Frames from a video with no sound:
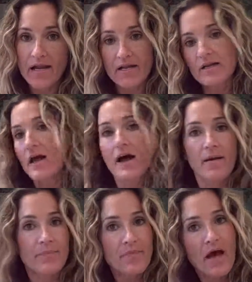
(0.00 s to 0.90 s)
and
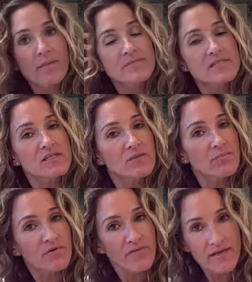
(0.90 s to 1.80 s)
it helps to
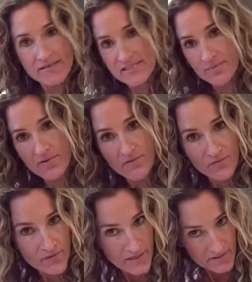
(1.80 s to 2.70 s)
prevent some of the
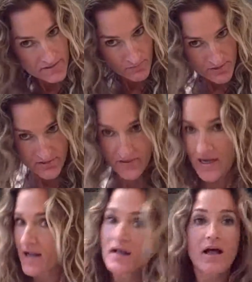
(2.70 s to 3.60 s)
frizz, which I've
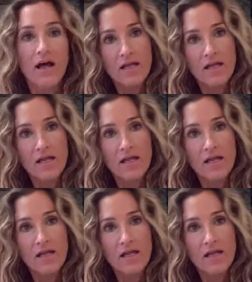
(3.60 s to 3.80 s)
got